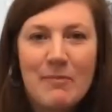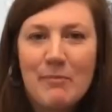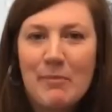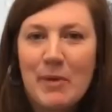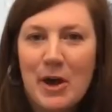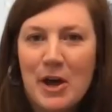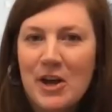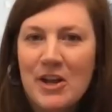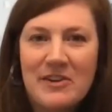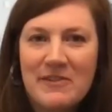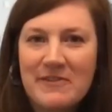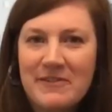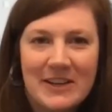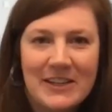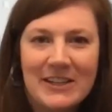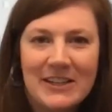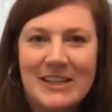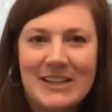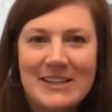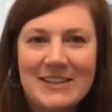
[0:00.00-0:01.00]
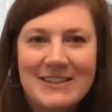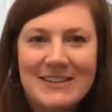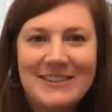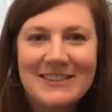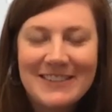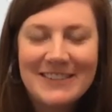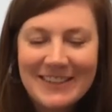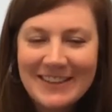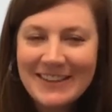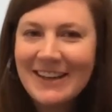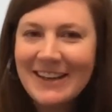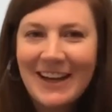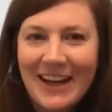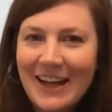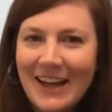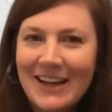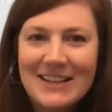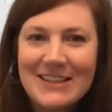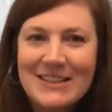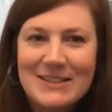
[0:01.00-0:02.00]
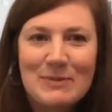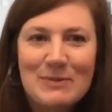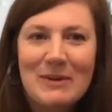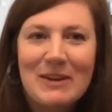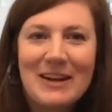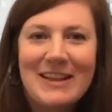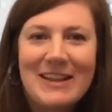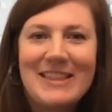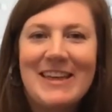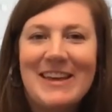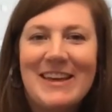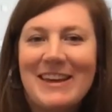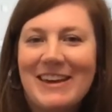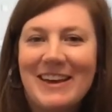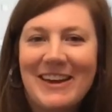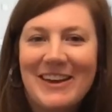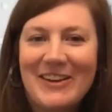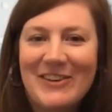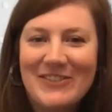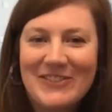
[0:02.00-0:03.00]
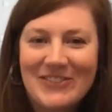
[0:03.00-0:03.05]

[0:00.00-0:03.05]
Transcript: Bond villain is what I think of.